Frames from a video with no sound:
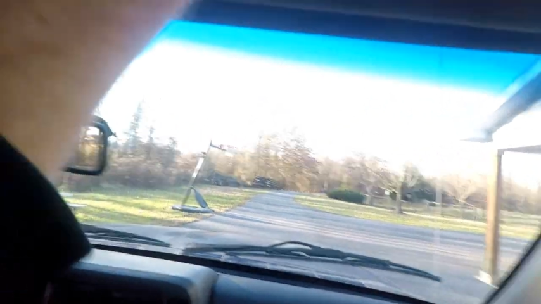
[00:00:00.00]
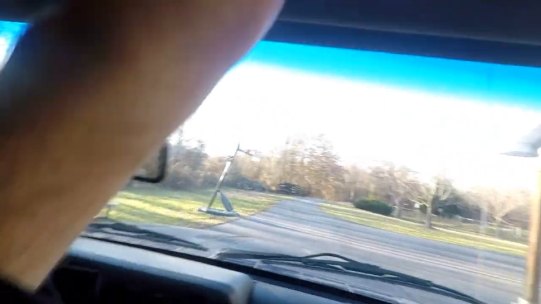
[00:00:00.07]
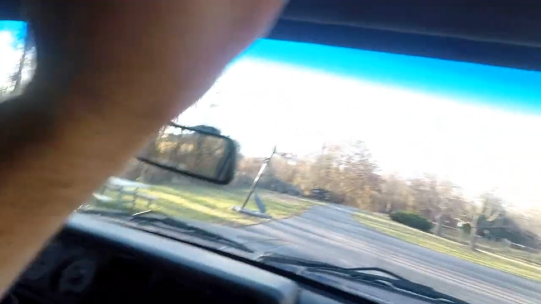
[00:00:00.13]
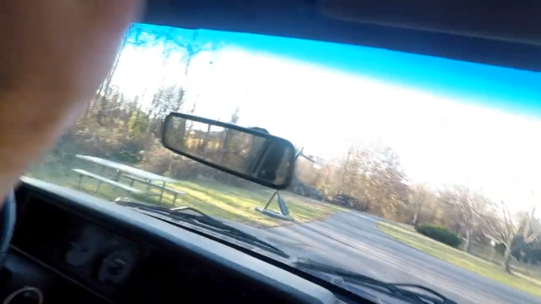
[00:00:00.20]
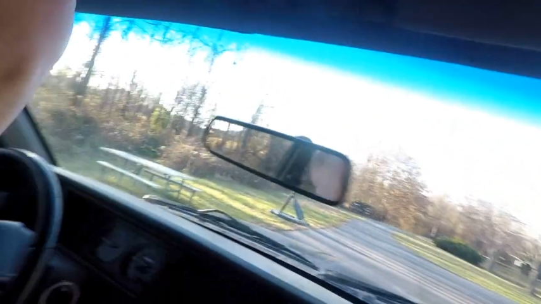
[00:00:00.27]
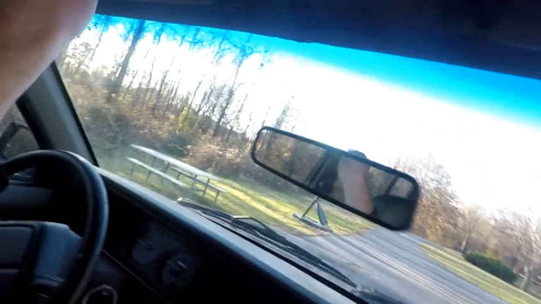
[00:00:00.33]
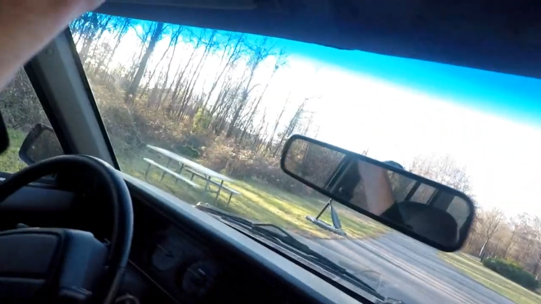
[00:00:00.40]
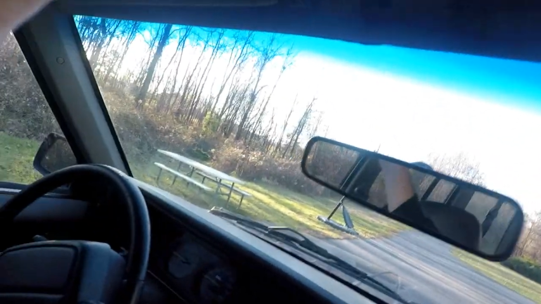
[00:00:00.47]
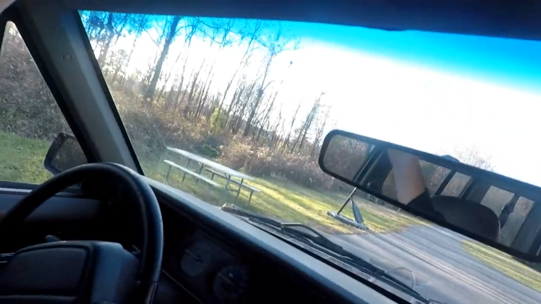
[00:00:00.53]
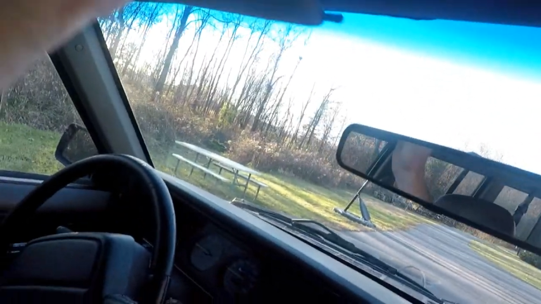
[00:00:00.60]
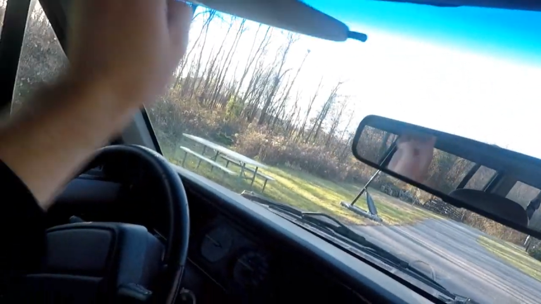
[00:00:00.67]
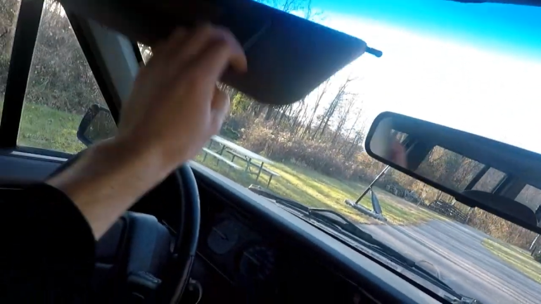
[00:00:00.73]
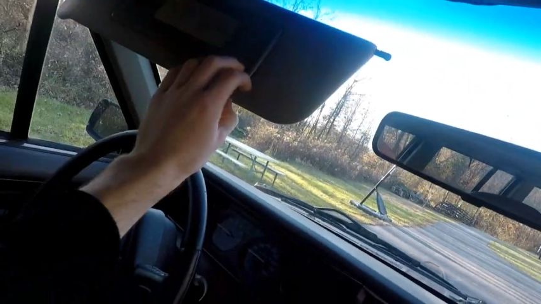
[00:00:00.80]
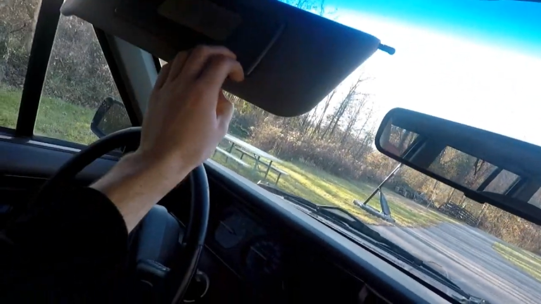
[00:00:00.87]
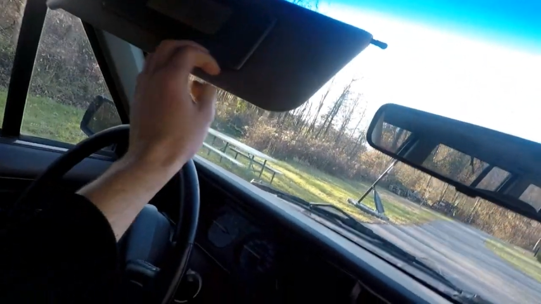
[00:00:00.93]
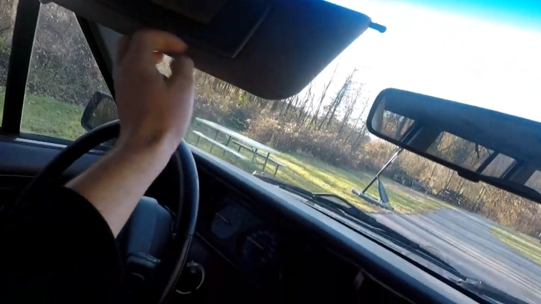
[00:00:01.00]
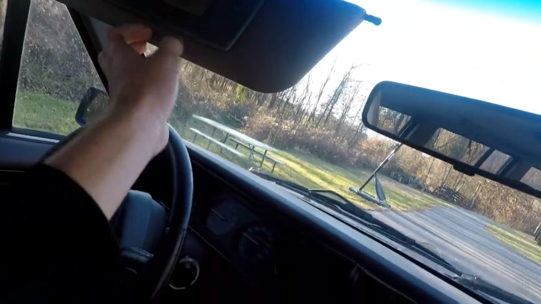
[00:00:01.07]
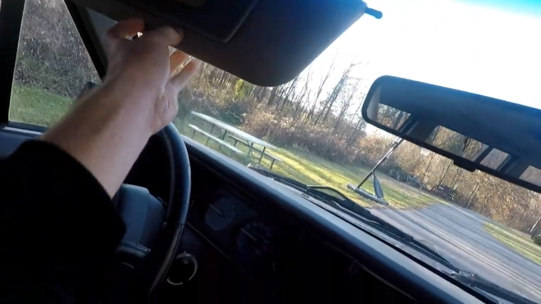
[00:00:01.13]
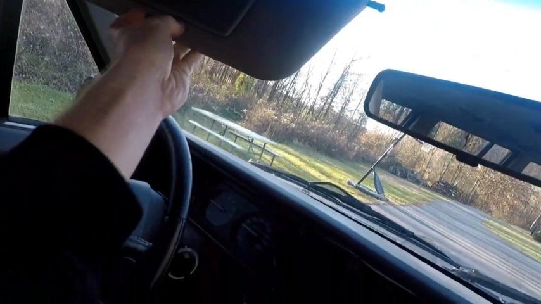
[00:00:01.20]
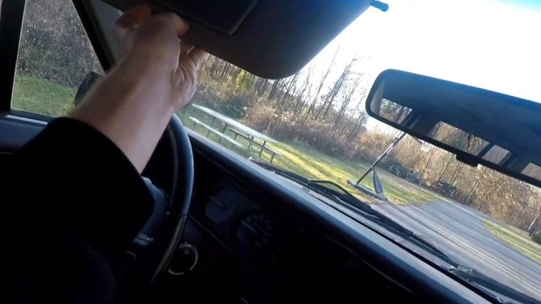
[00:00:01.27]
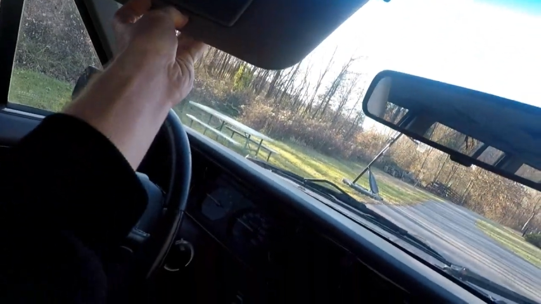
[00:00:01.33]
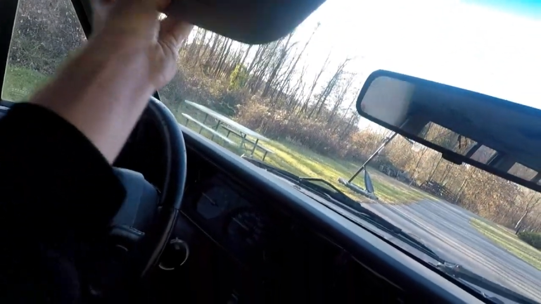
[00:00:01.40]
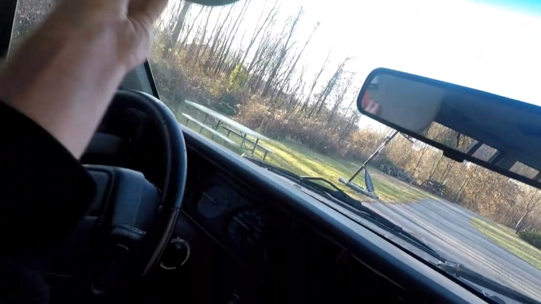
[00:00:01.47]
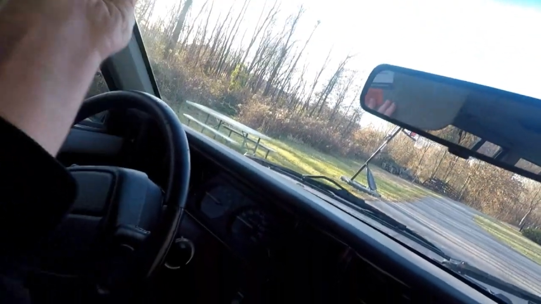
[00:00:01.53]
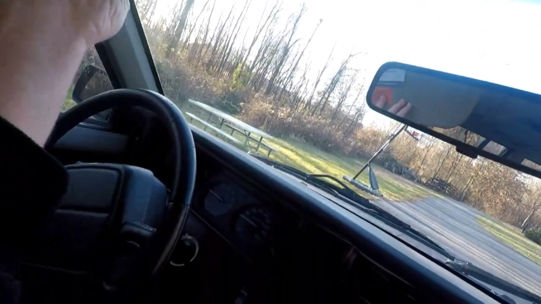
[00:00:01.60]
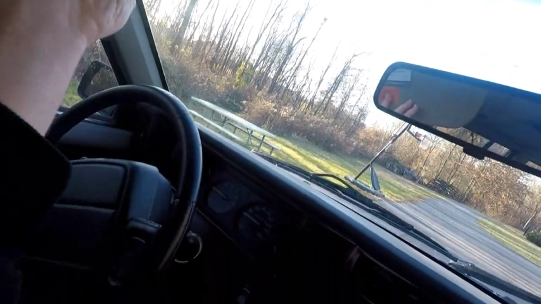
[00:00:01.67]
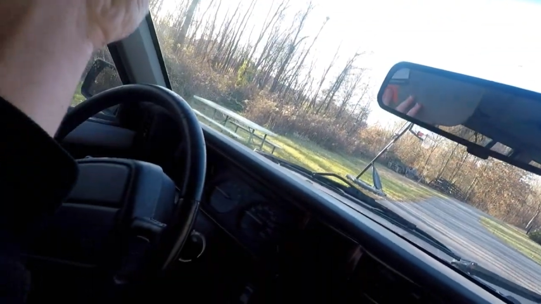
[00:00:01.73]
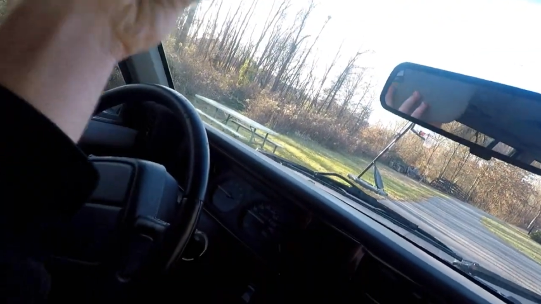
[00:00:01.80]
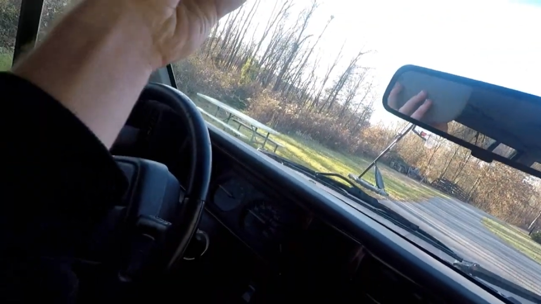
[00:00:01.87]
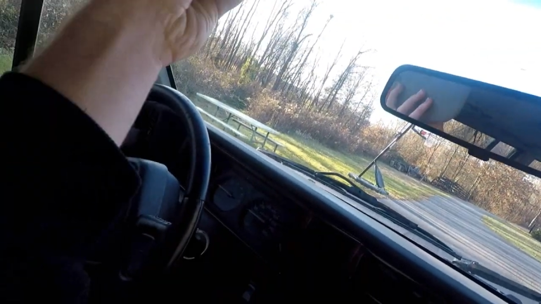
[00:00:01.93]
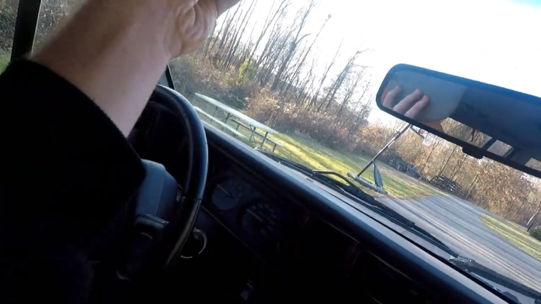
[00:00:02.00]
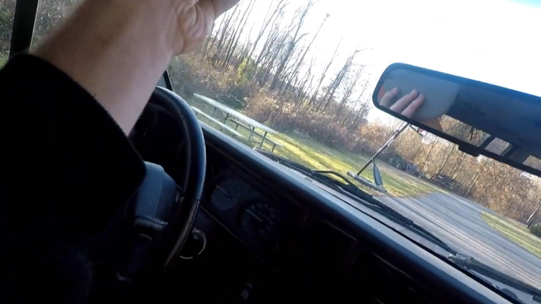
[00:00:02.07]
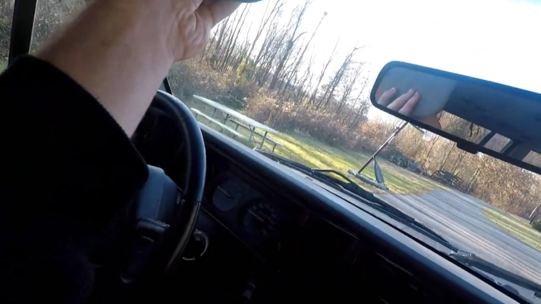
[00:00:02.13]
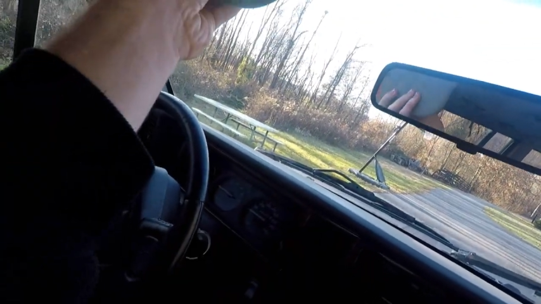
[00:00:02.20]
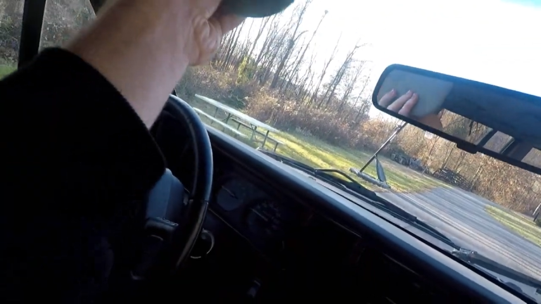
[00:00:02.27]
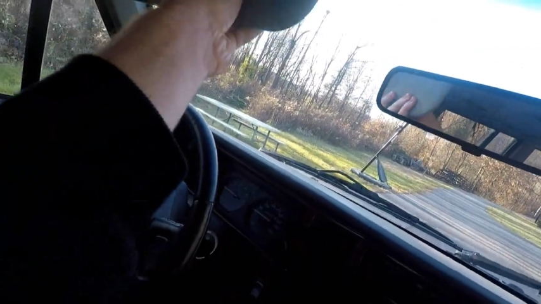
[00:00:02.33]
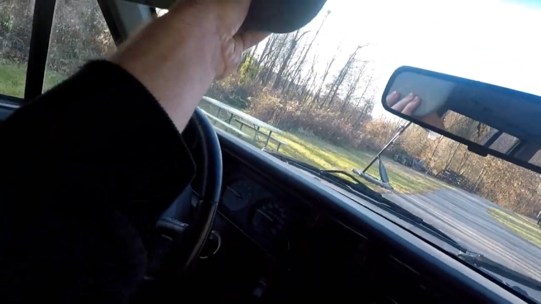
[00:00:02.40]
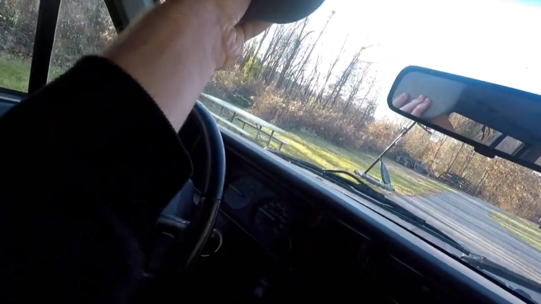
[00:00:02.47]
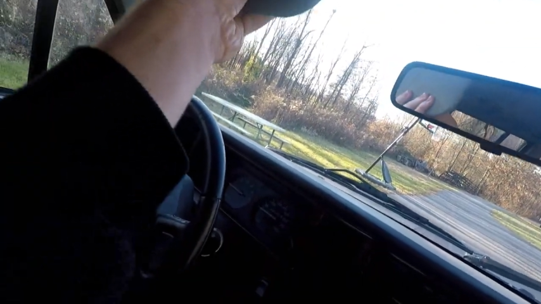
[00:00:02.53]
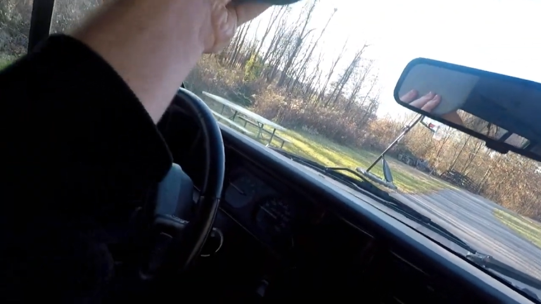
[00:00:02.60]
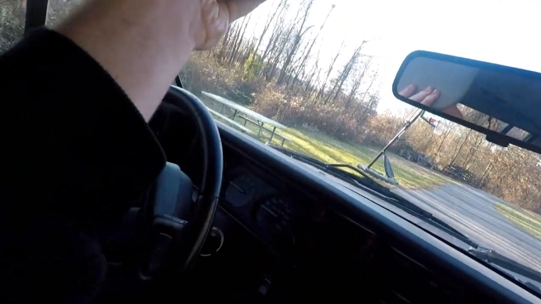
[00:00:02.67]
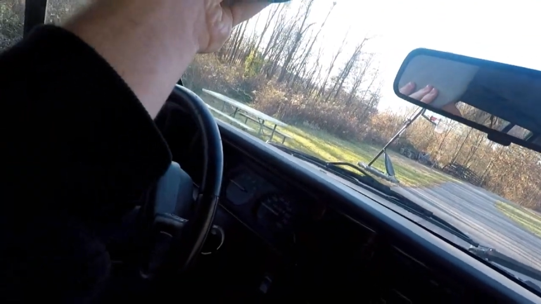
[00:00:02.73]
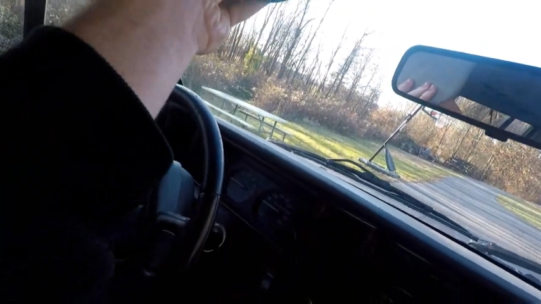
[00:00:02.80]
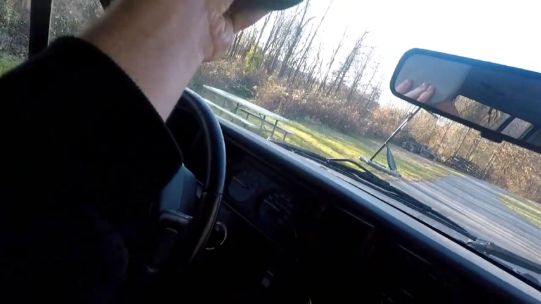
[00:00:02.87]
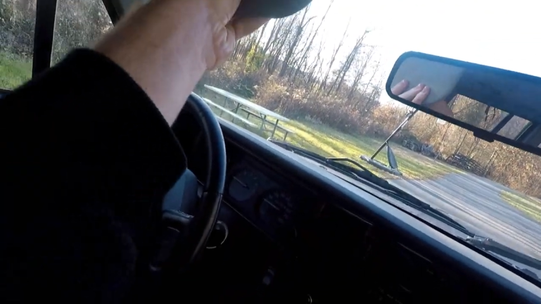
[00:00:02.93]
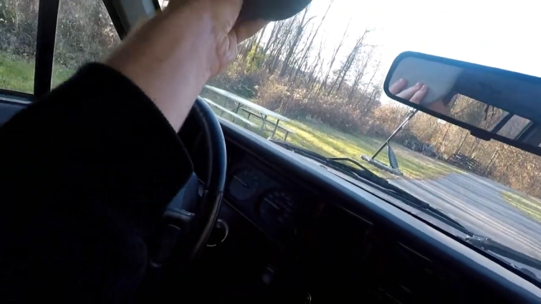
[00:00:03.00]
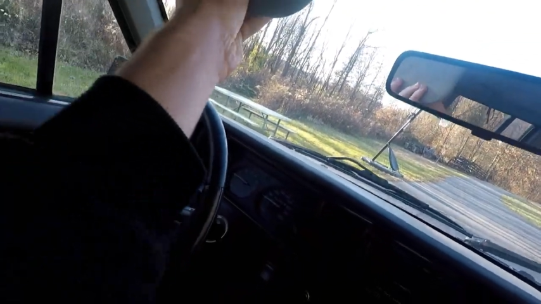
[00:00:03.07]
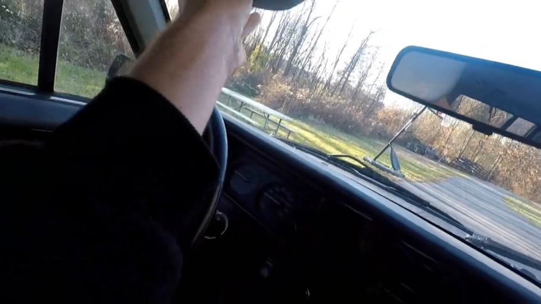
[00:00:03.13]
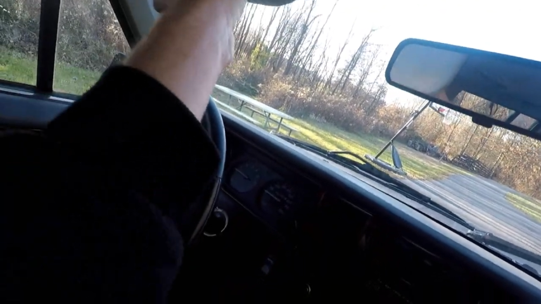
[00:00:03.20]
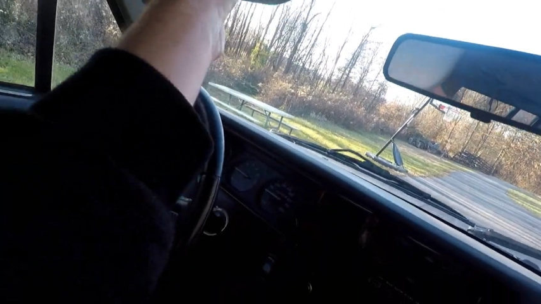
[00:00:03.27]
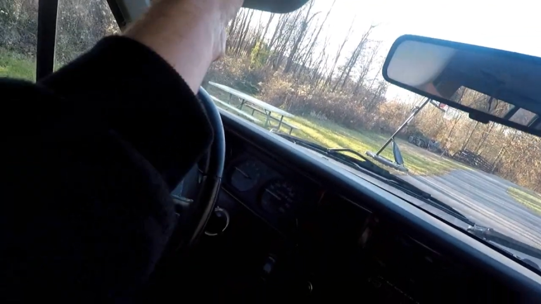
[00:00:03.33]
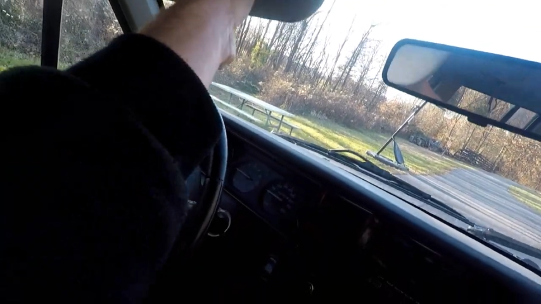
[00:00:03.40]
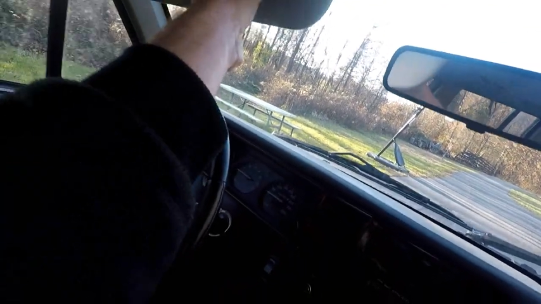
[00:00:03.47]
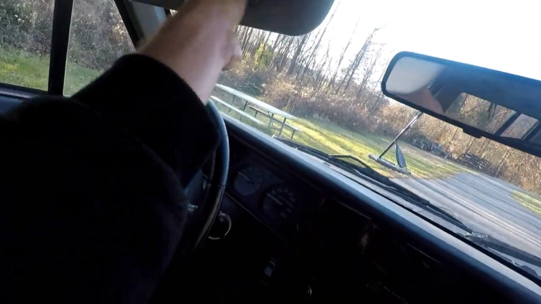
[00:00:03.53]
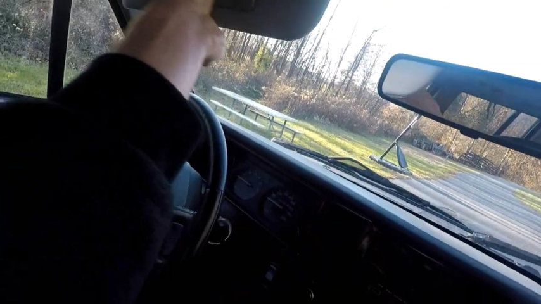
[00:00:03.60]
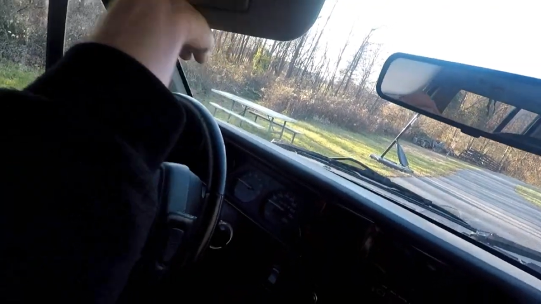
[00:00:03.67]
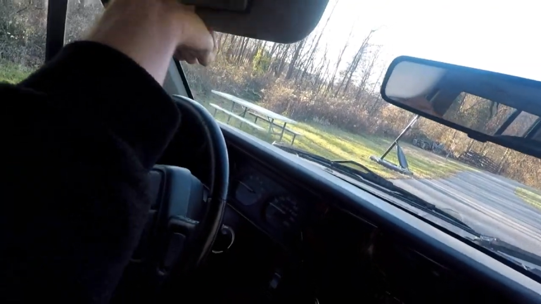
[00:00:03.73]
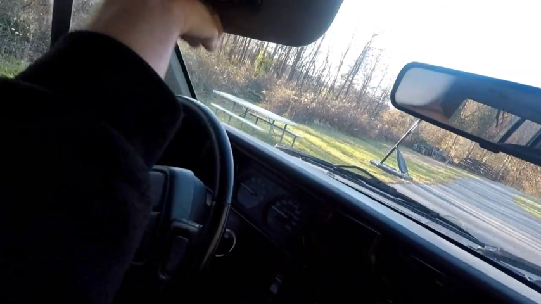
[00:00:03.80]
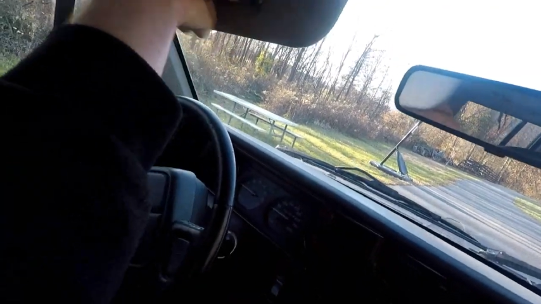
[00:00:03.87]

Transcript: (no speaker visible)